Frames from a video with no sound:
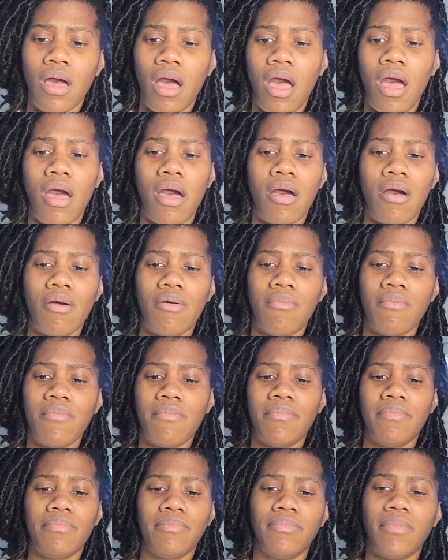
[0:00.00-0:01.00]
I
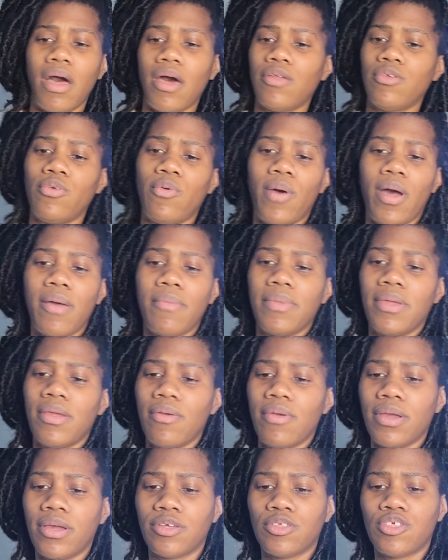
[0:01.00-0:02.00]
don't know why I'm
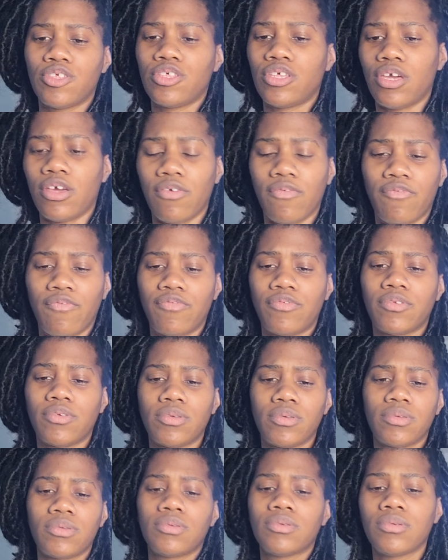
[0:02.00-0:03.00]
hearing a
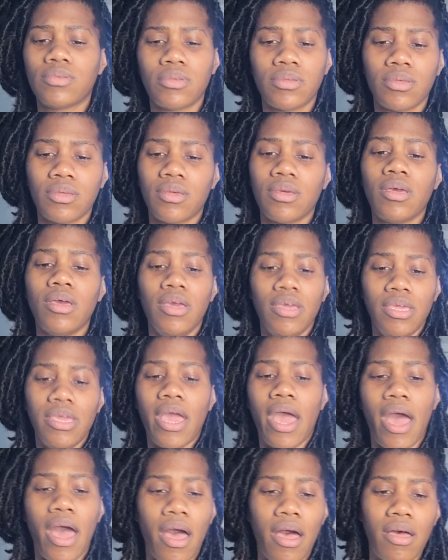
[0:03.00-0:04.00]
shift.
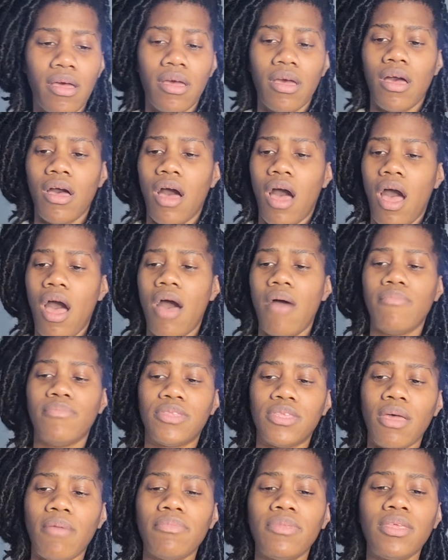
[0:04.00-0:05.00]
Yeah.
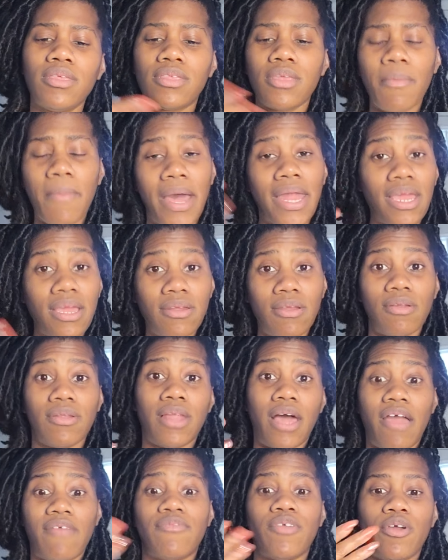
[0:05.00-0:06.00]
Somebody in their
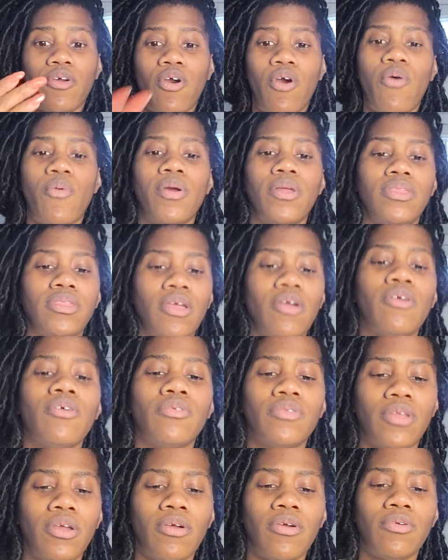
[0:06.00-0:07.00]
life,
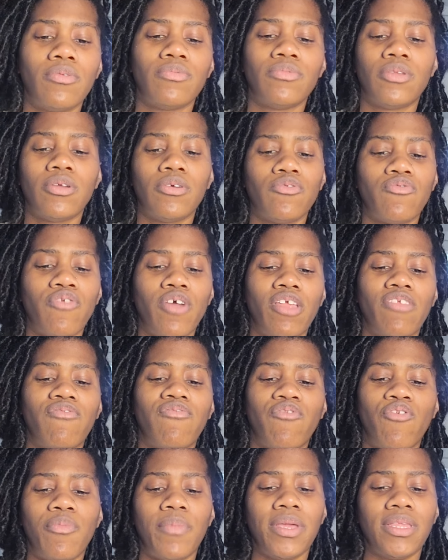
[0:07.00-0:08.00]
they're
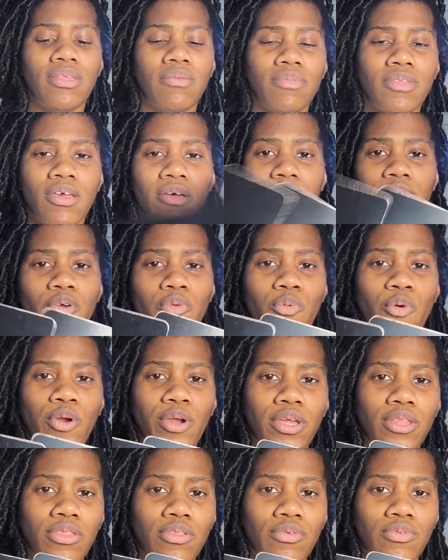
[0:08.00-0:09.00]
transforming themselves. They're
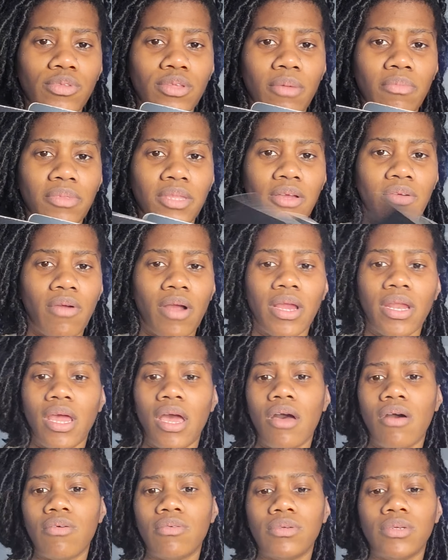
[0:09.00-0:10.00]
working through something right
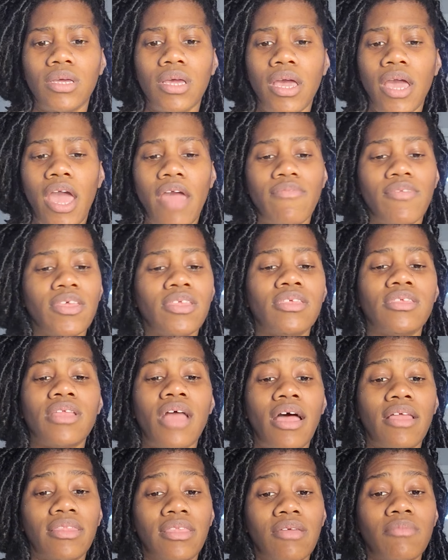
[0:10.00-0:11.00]
now. If this is
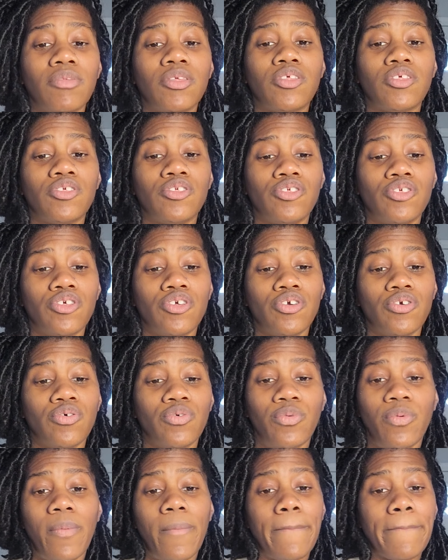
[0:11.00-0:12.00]
not them, this is
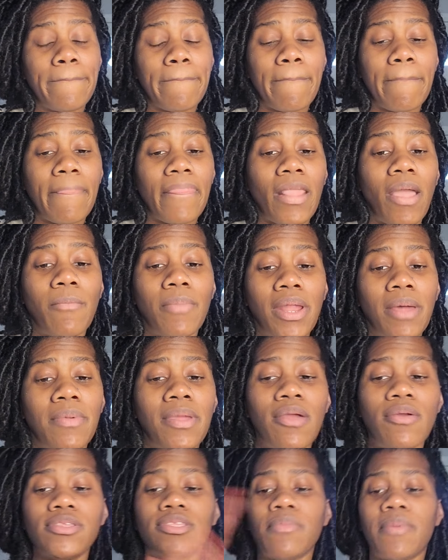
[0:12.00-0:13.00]
you. But I'm
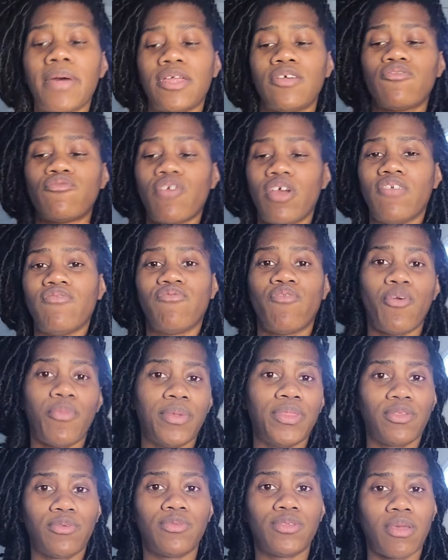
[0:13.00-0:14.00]
hearing somebody's
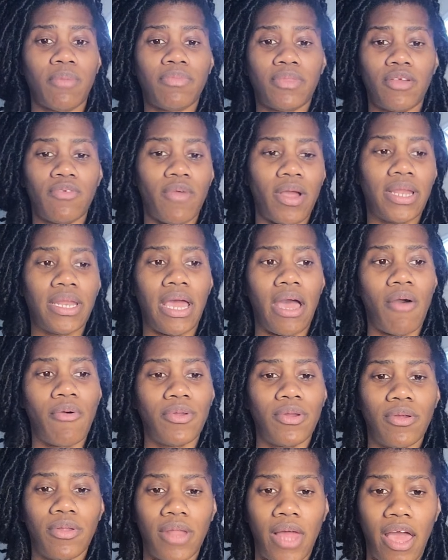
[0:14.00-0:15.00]
transforming through something right now in
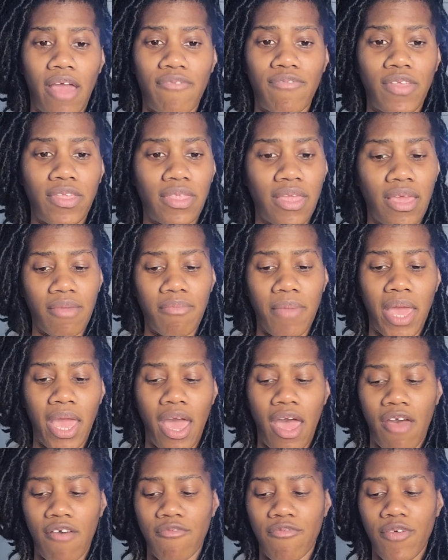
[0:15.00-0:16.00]
their life that may
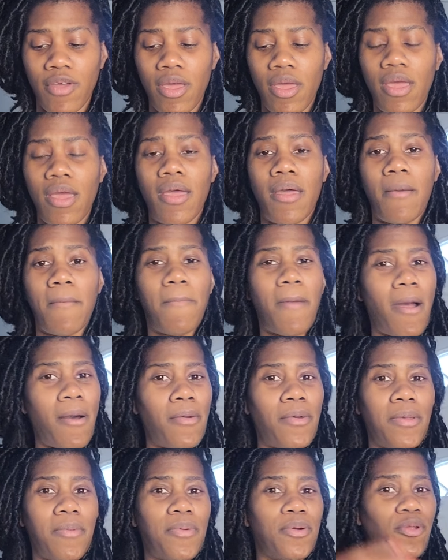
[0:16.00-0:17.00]
have
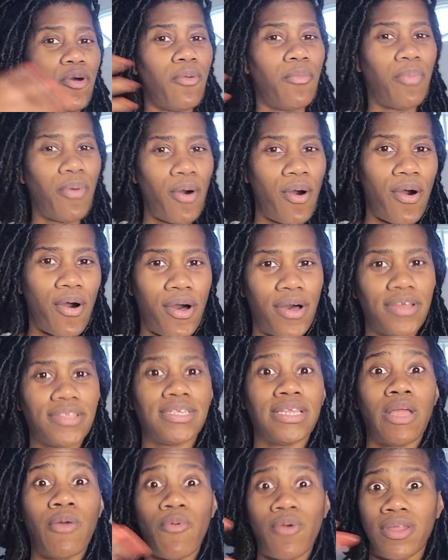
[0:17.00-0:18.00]
probably put on pause, and
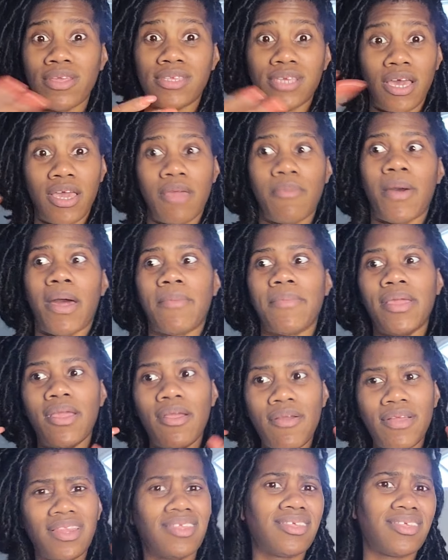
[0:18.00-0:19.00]
they want to tell you about. I'm
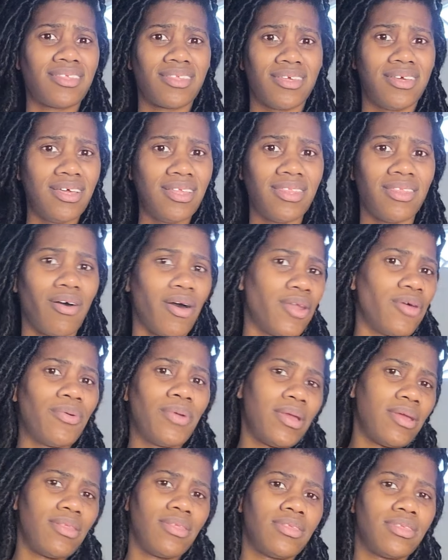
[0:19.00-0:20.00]
hearing this is good though. I don't
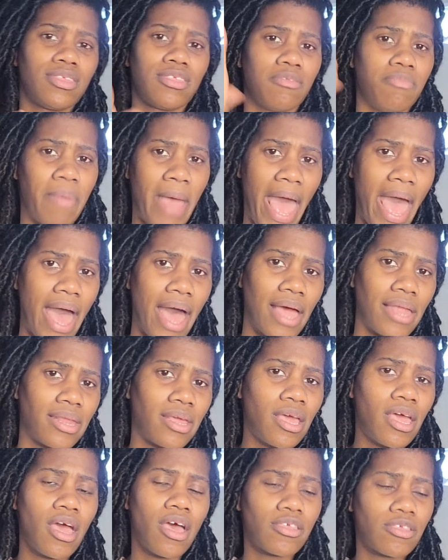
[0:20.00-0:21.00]
hear this is bad.
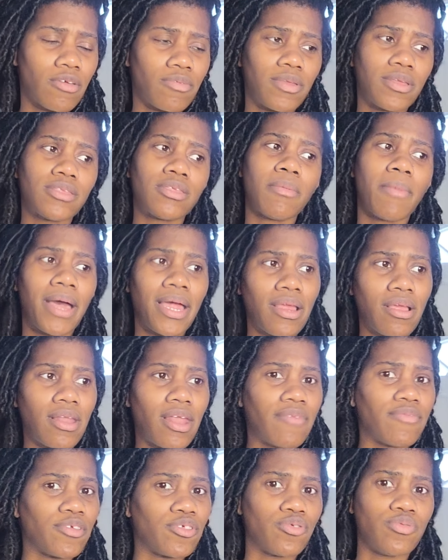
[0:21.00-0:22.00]
So if there's somebody in your
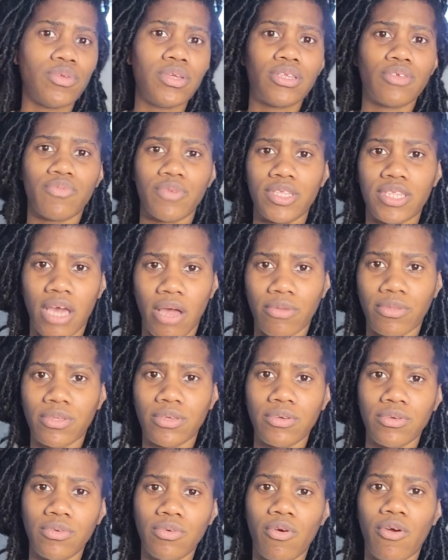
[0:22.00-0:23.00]
life that you need to reach out
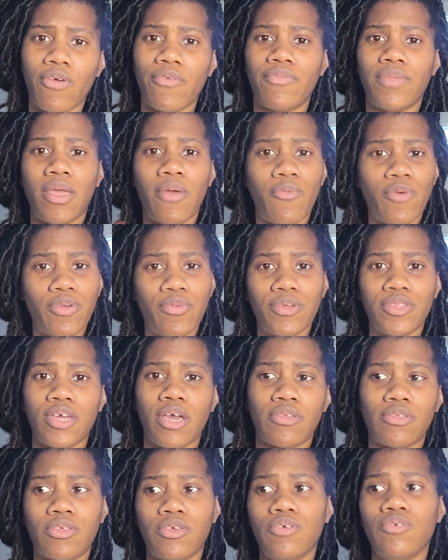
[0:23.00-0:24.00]
to, or if they want to reach
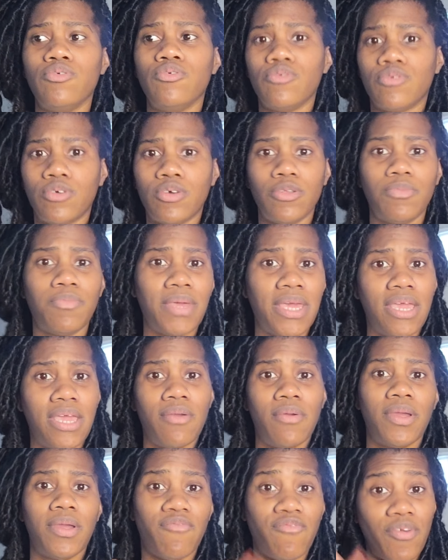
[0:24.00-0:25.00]
out to you, you could be
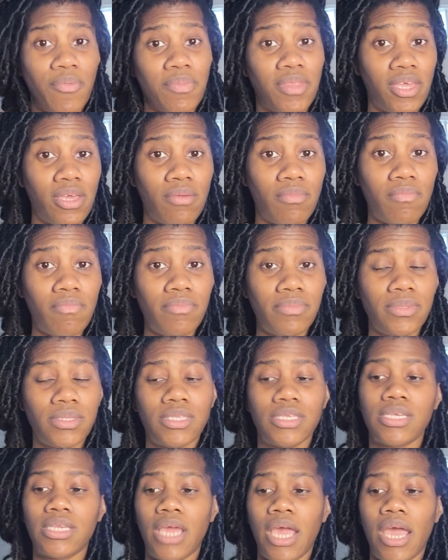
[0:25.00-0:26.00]
hearing from them
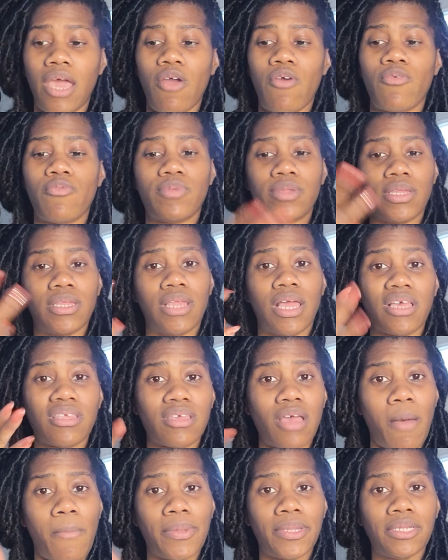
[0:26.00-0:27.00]
today or within the next
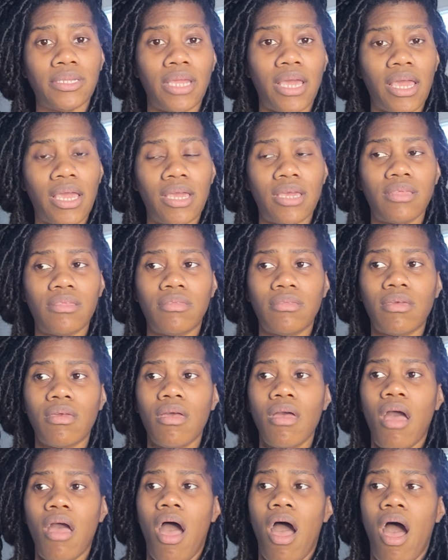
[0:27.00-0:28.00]
couple of days.
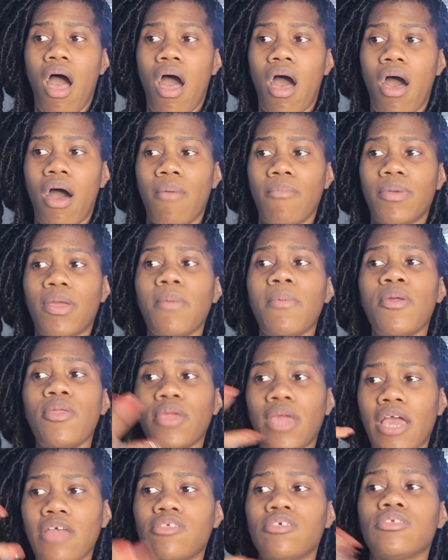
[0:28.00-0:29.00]

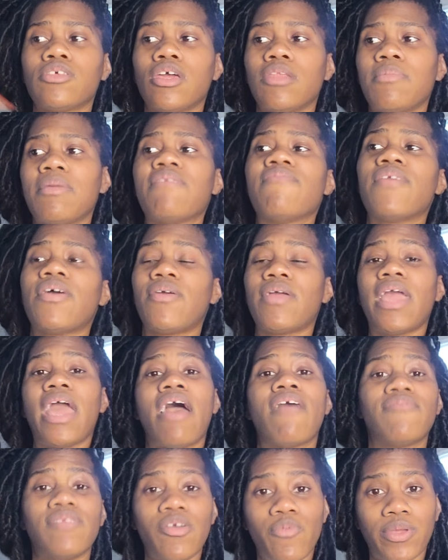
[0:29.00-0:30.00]
Communication is going to be very
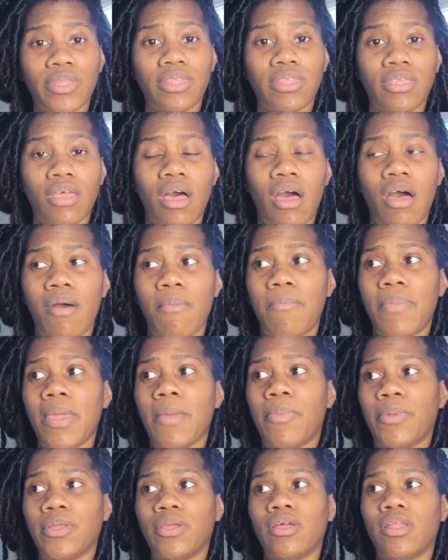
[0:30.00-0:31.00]
heavy with
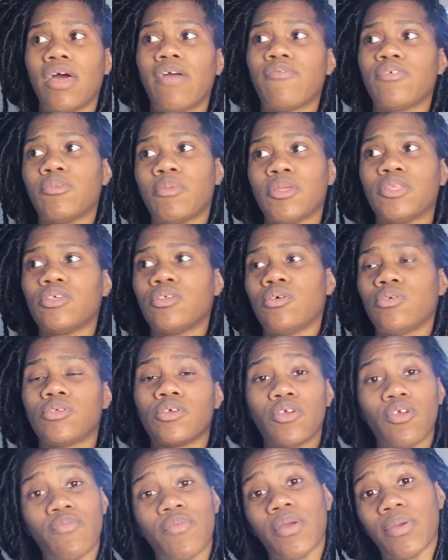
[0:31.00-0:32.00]
people in your life, especially those that
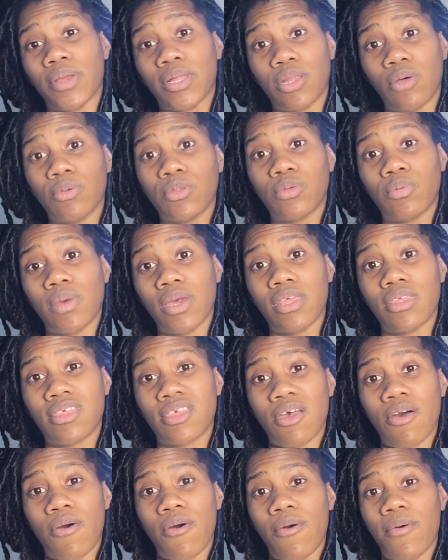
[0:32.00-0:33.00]
you're very close with.
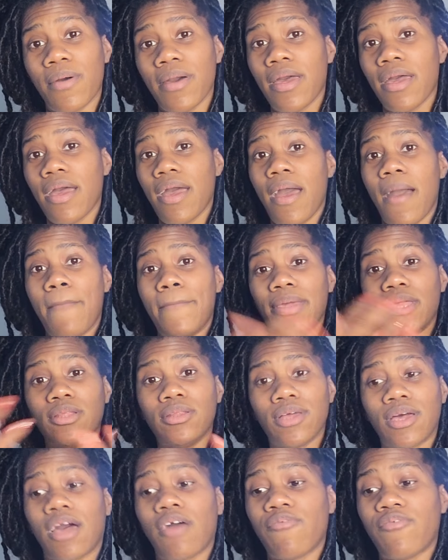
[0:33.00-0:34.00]
So be on the
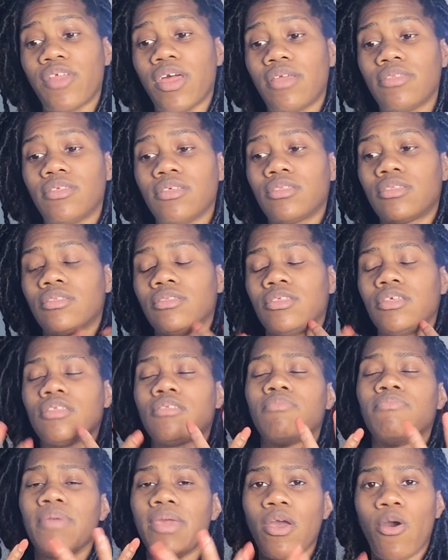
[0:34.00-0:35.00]
lookout for that.
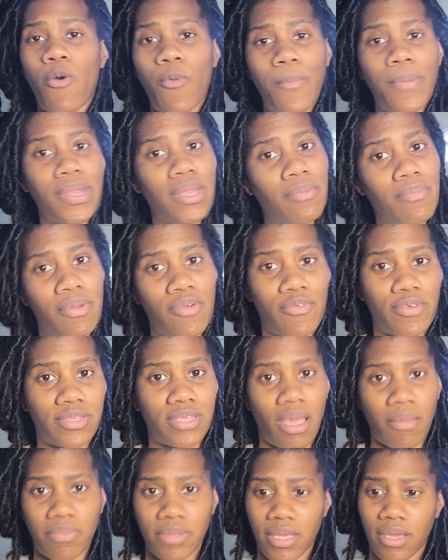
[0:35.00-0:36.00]
Just be open and be
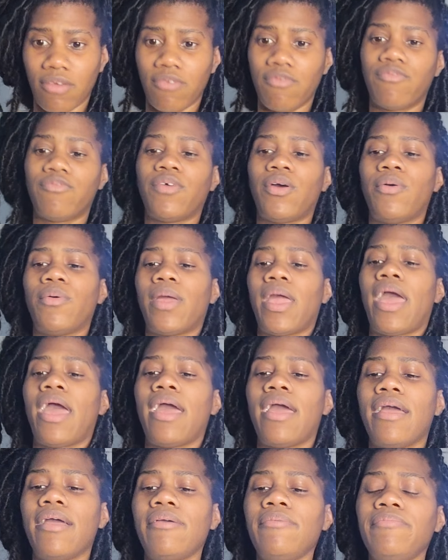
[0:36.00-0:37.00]
receptive.
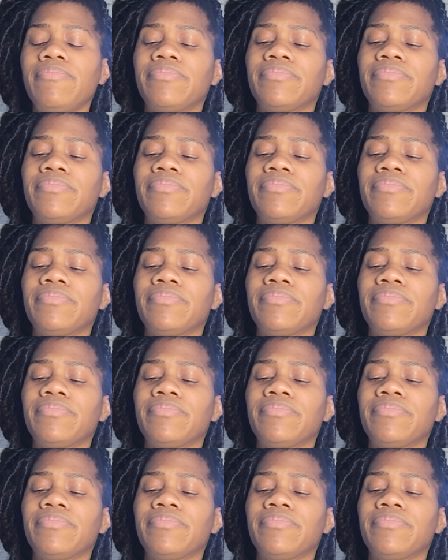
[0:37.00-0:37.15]
Okay.